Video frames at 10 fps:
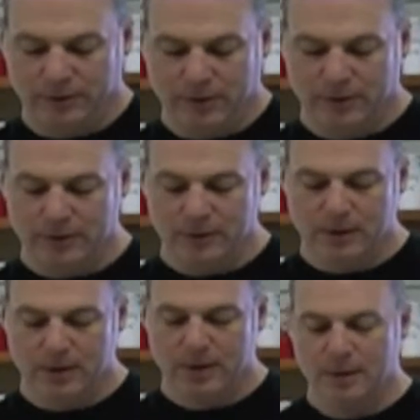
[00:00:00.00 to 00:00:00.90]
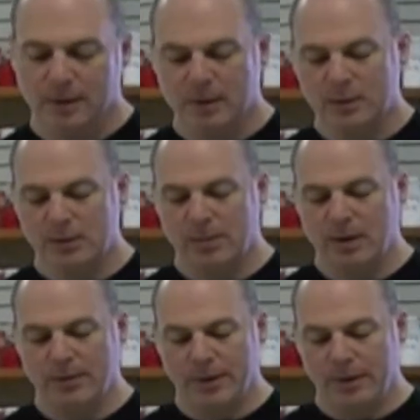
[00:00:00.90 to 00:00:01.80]
it all into that
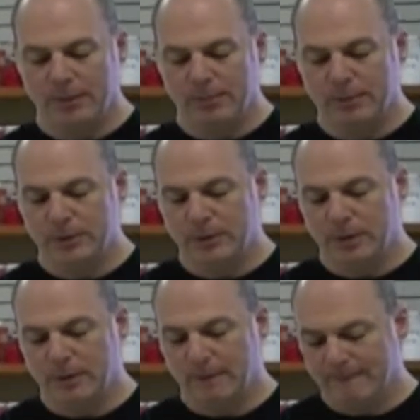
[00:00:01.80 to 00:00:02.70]
spot there and push it out.